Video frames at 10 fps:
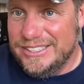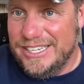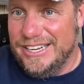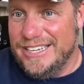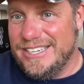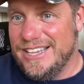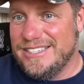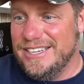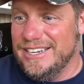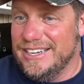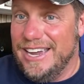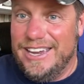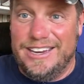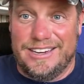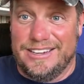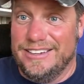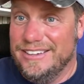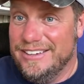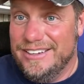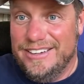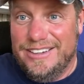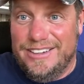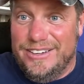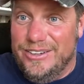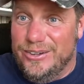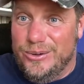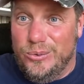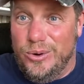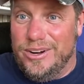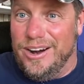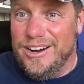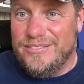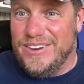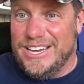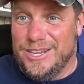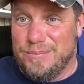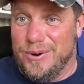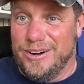And Nissan's like, hey, where'd our invite the